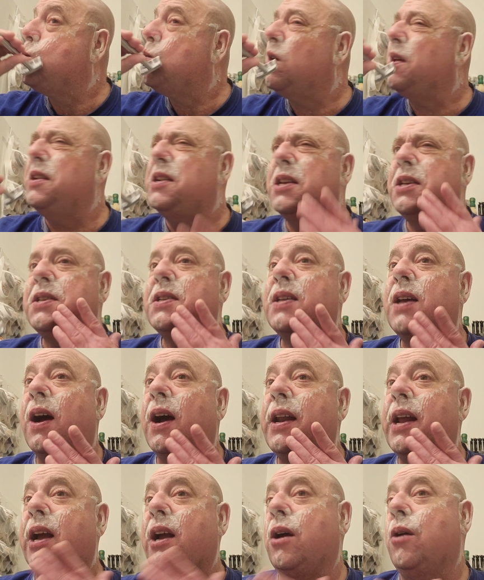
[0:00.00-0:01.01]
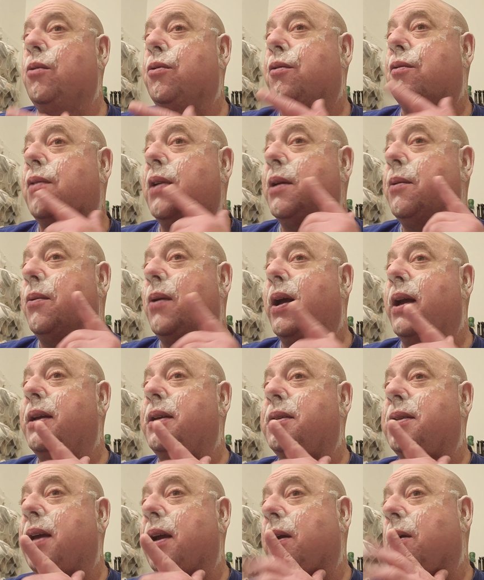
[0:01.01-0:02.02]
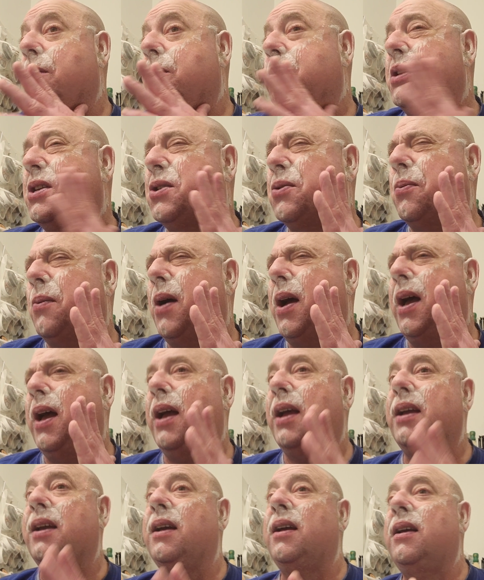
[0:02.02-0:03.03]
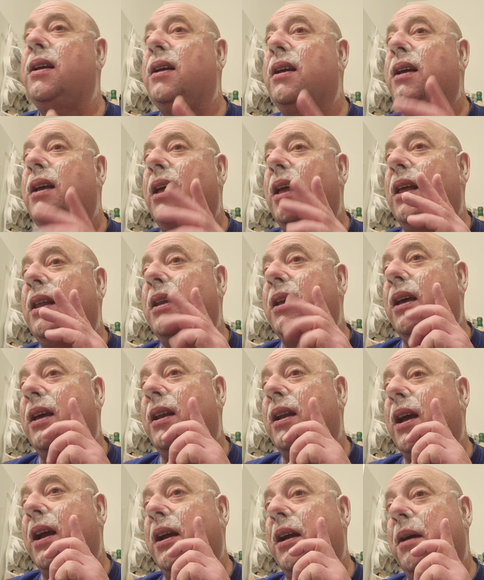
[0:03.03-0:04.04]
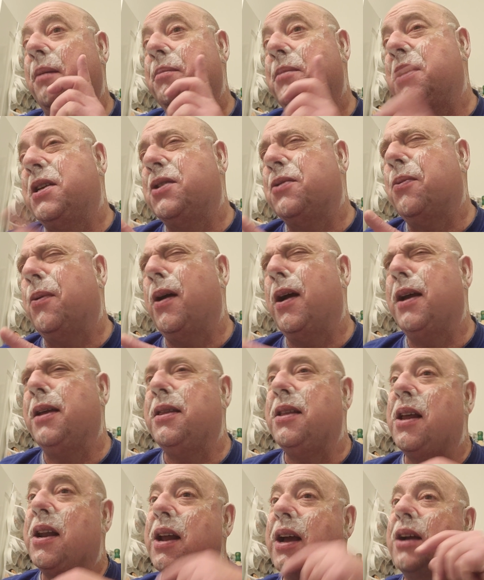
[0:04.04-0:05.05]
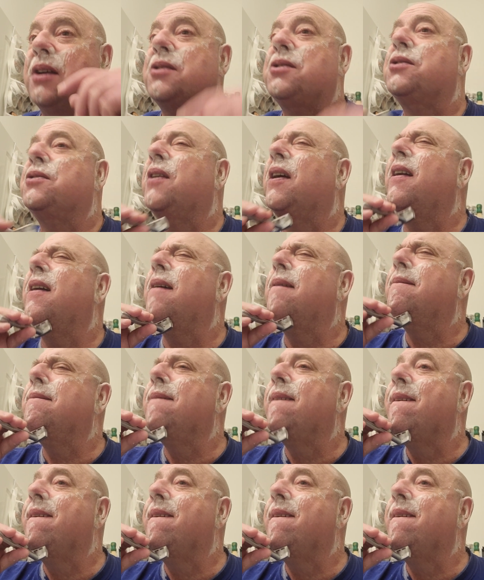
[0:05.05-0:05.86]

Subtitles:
on this side, I go three ways. I go this way, and then I come this way, and then I go straight up.